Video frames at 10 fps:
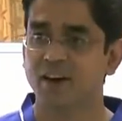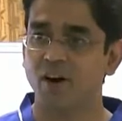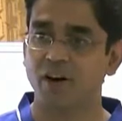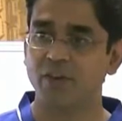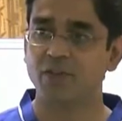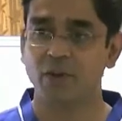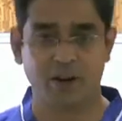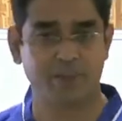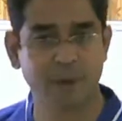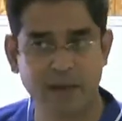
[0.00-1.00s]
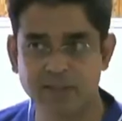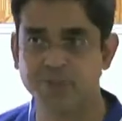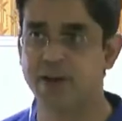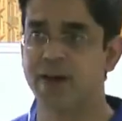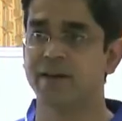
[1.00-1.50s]
or if you are a
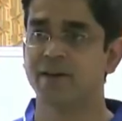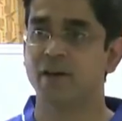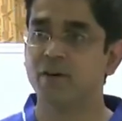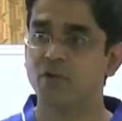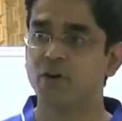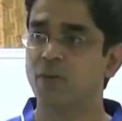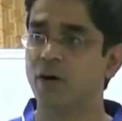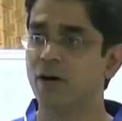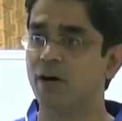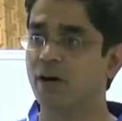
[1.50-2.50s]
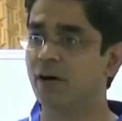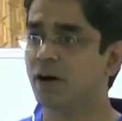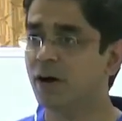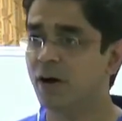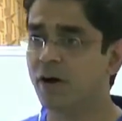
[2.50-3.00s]
batsman, or a footballer,
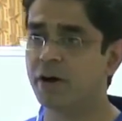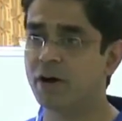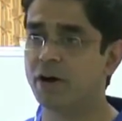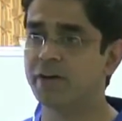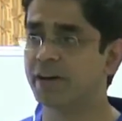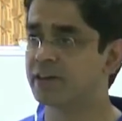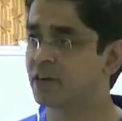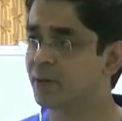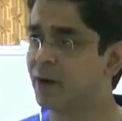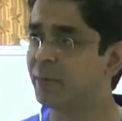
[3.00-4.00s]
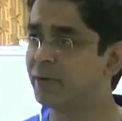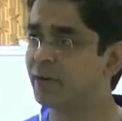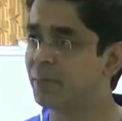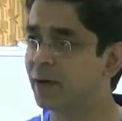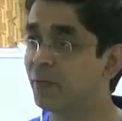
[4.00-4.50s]
or a lawn tennis or a
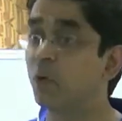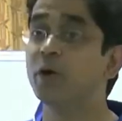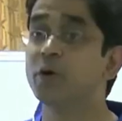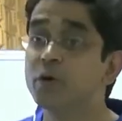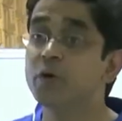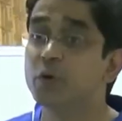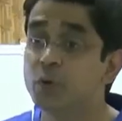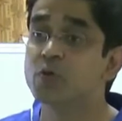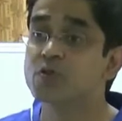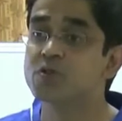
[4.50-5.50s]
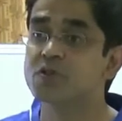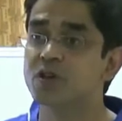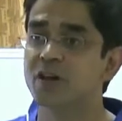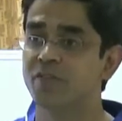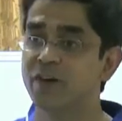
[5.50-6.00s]
badminton player, what do you use
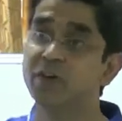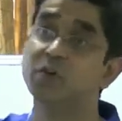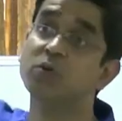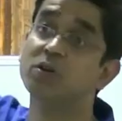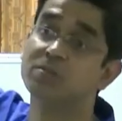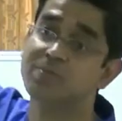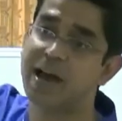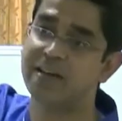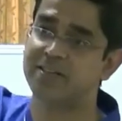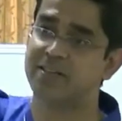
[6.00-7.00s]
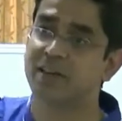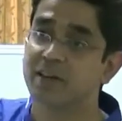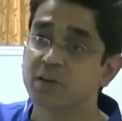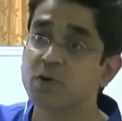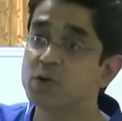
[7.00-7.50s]
when you do a smash?
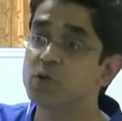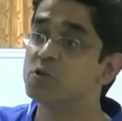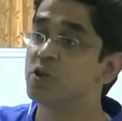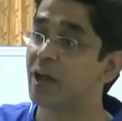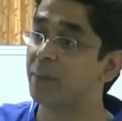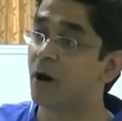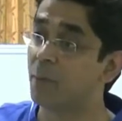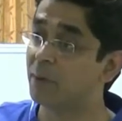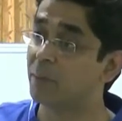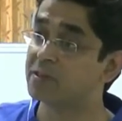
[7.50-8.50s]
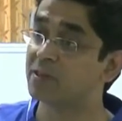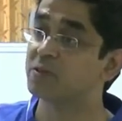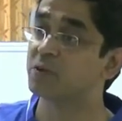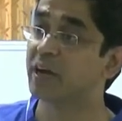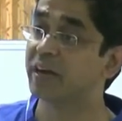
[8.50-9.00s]
You use your abdomen muscle
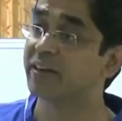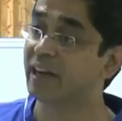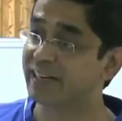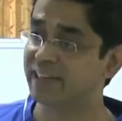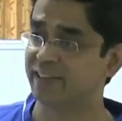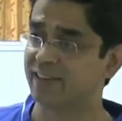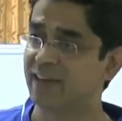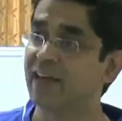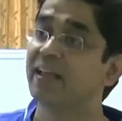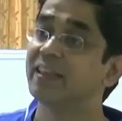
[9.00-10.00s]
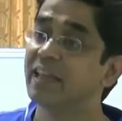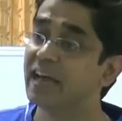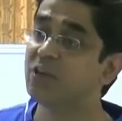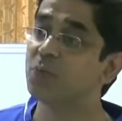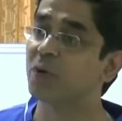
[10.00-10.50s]
to get tighter.
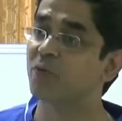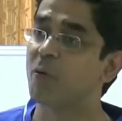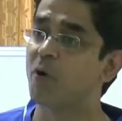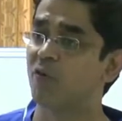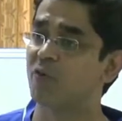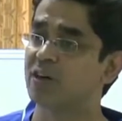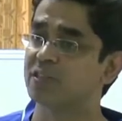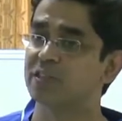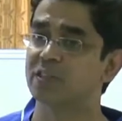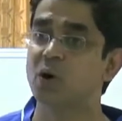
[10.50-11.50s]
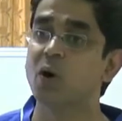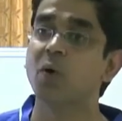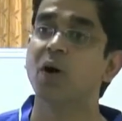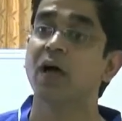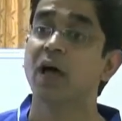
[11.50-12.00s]
Then you perform all functions.
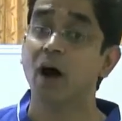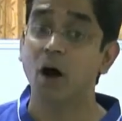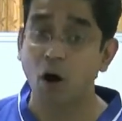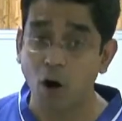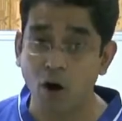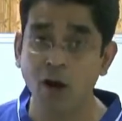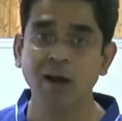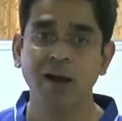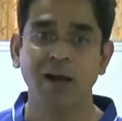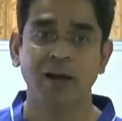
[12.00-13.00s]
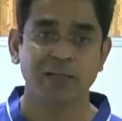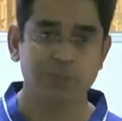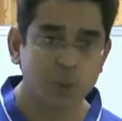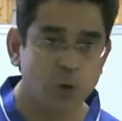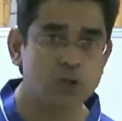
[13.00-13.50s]
So all
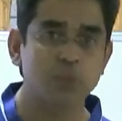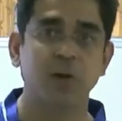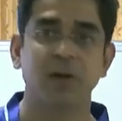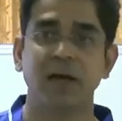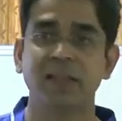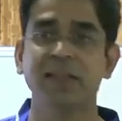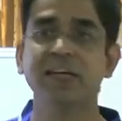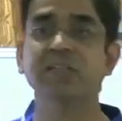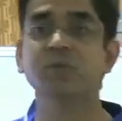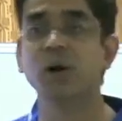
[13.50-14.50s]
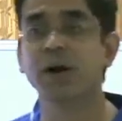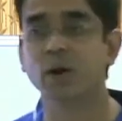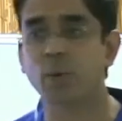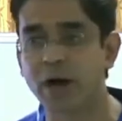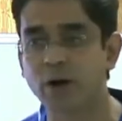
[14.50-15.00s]
sportsmen, athletes will
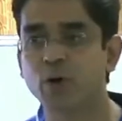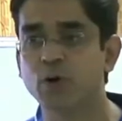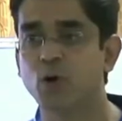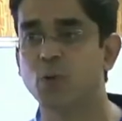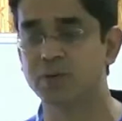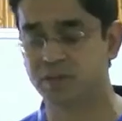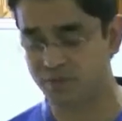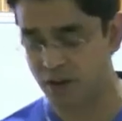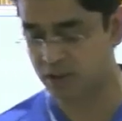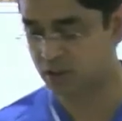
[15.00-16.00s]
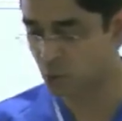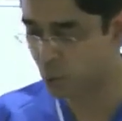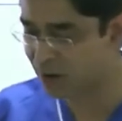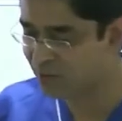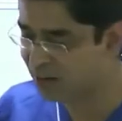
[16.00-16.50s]
require good core muscle function. So
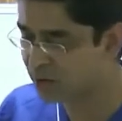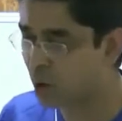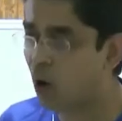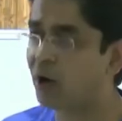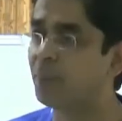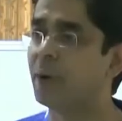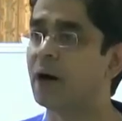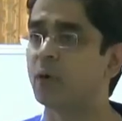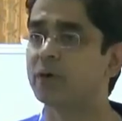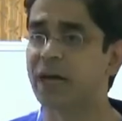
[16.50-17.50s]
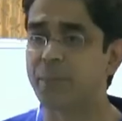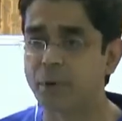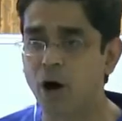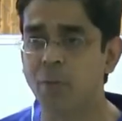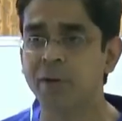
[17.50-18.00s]
when we talk about the
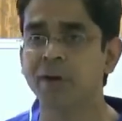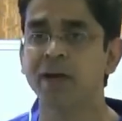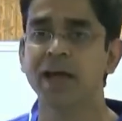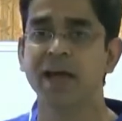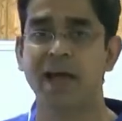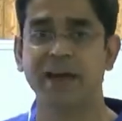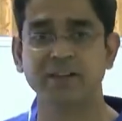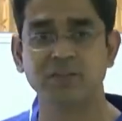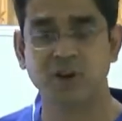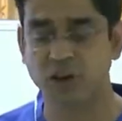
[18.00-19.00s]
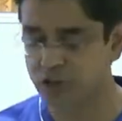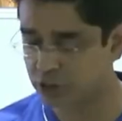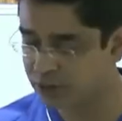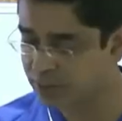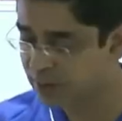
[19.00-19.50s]
abdomen and its
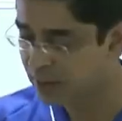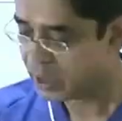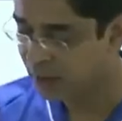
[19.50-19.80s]
function,